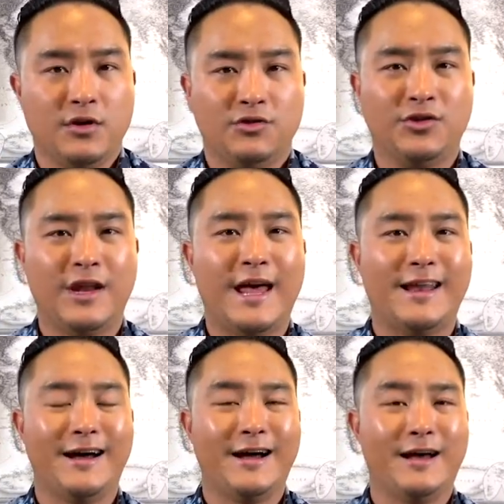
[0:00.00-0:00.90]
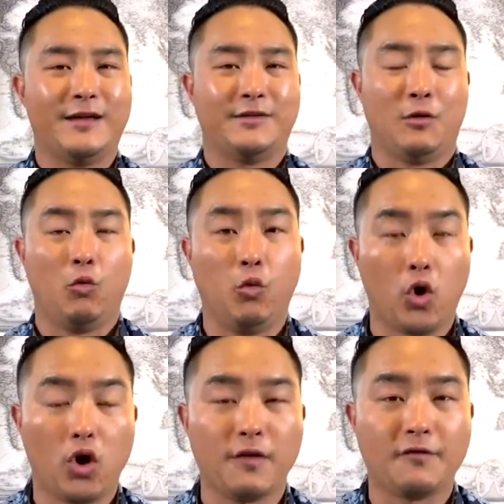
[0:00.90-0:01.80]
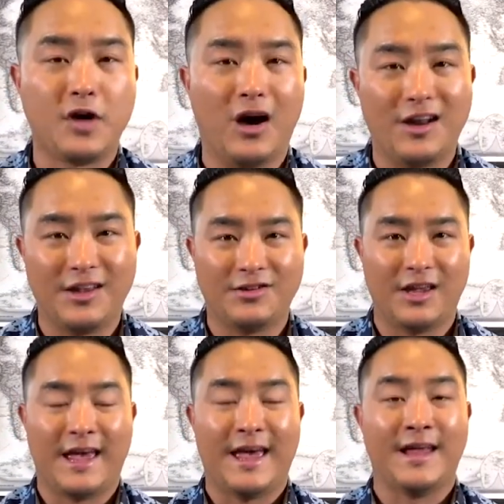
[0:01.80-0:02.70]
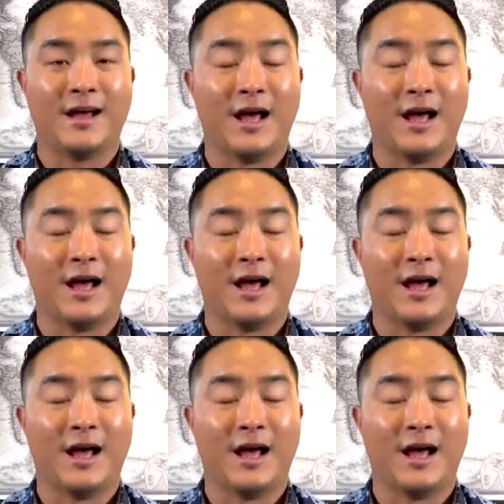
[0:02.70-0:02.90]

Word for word: so that uh, the Word of God is a,